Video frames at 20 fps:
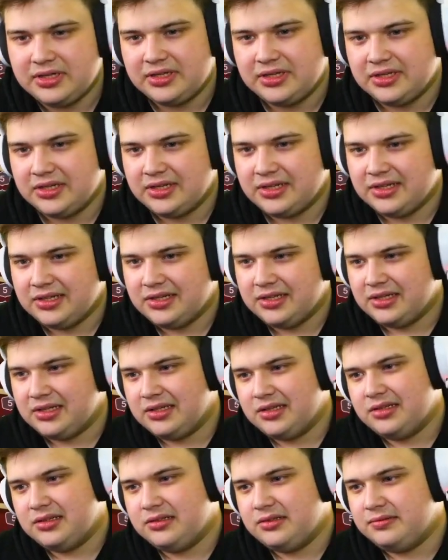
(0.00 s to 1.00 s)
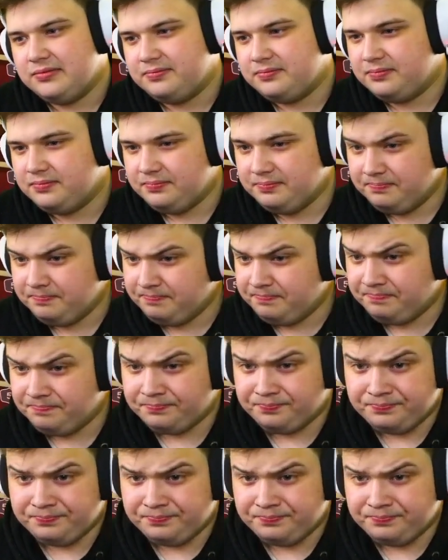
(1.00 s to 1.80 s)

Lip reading: Nothing is said.